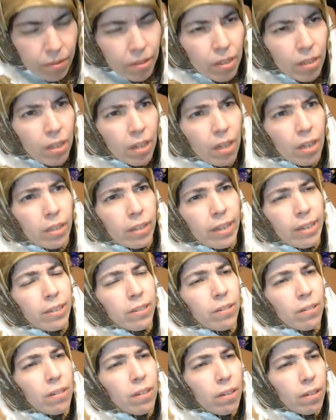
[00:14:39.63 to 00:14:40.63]
And then,
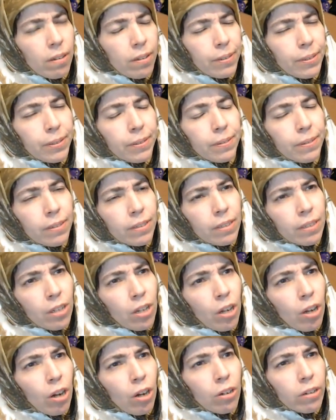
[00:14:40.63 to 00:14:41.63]

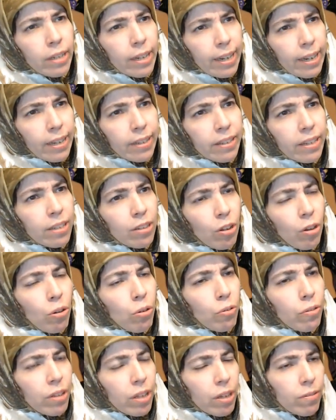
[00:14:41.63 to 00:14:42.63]
okay, and then the whole
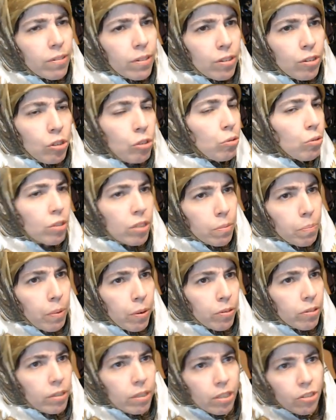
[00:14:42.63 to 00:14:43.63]
thing with Luke
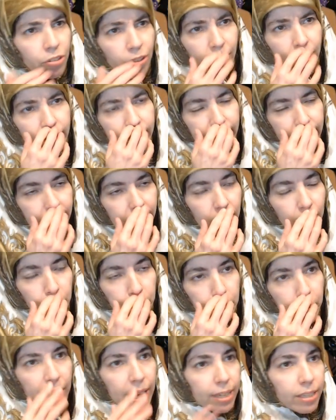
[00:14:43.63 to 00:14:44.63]
supposedly trying to kill
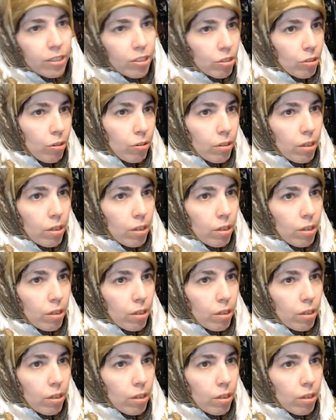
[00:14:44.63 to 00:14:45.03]
Ben Solo.